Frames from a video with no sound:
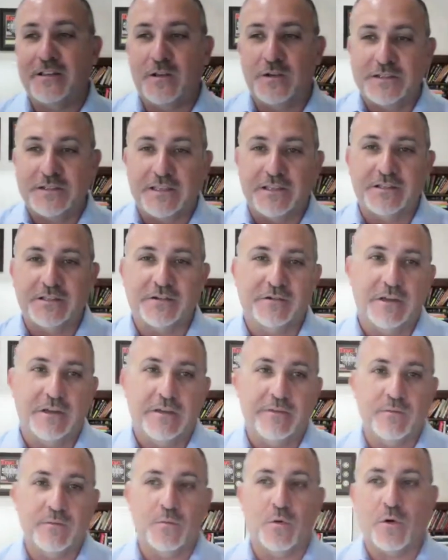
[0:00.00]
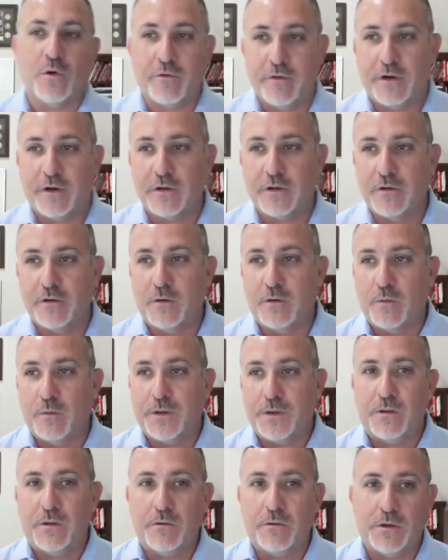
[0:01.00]
those things are even more critical
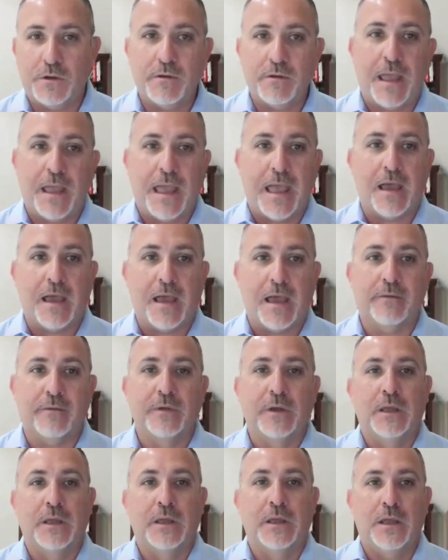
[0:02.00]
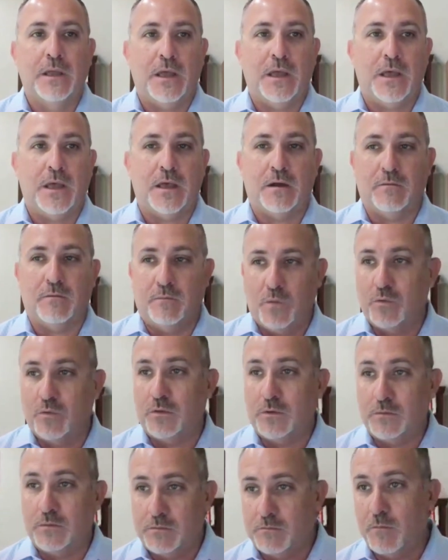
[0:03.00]
when you do have
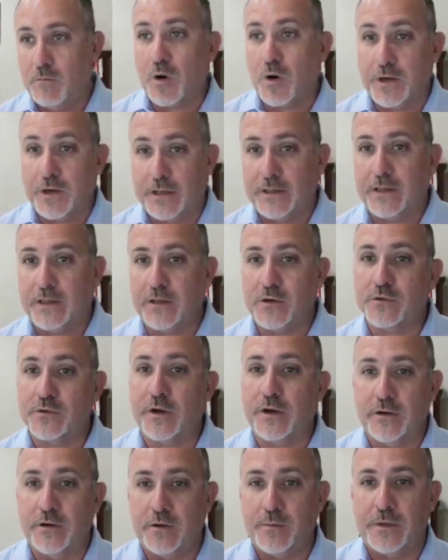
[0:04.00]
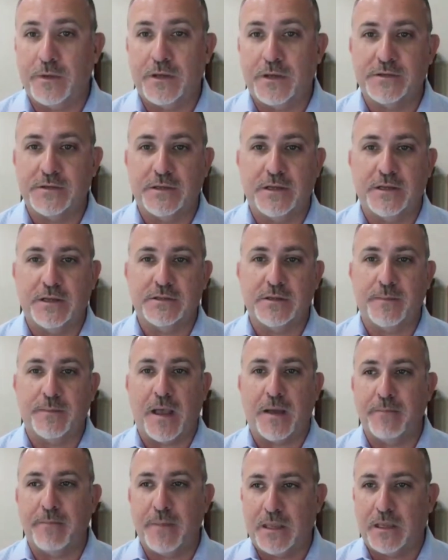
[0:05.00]
rural marketing that you're trying to do, because it is
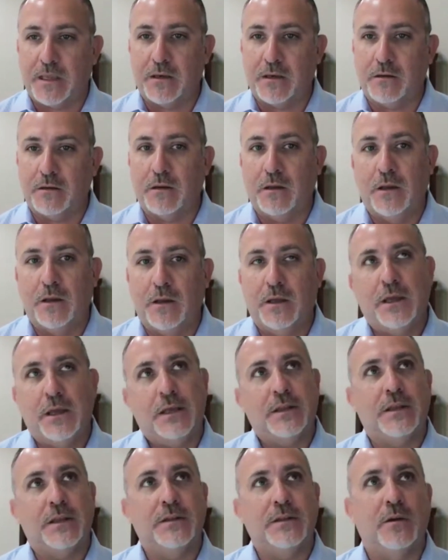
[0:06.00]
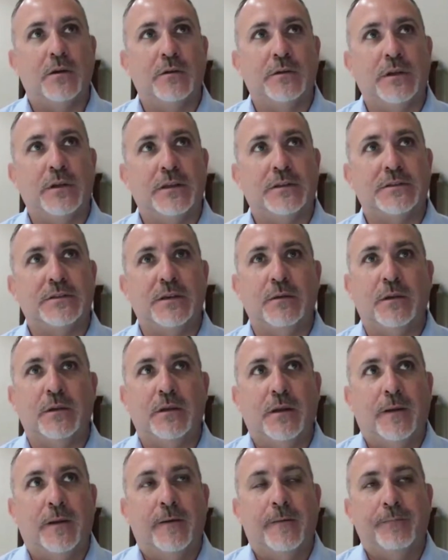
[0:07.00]
about making it seems
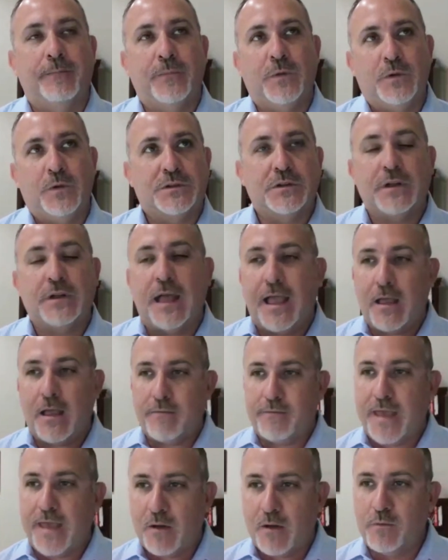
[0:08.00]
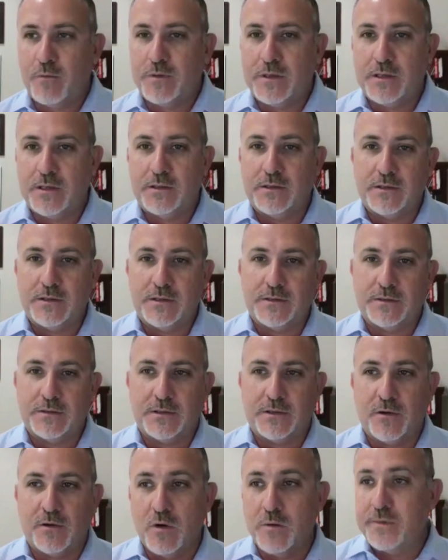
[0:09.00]
you still have that within
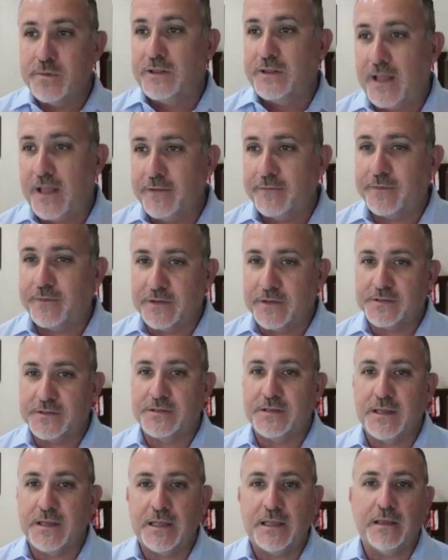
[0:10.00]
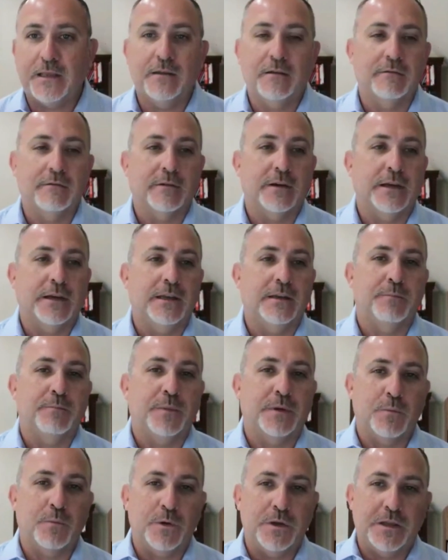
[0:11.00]
the urban life and the city, right?
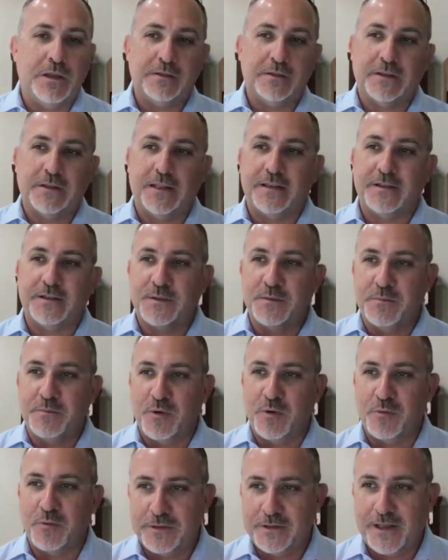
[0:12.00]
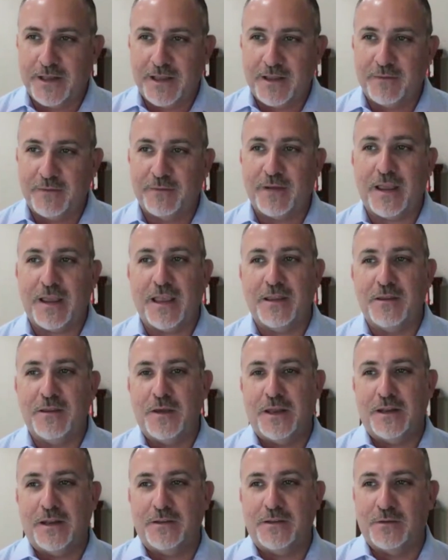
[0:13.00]
But when you get into like suburban life and you
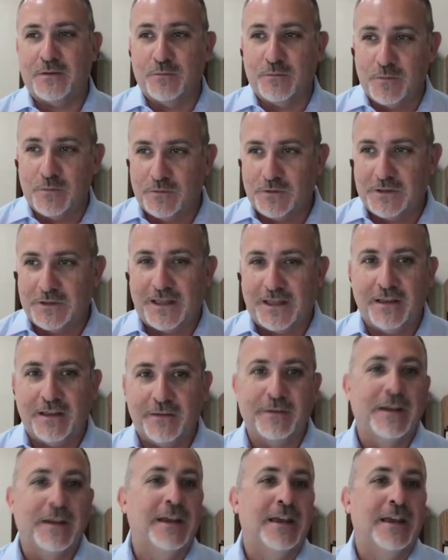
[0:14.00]
get into rural life,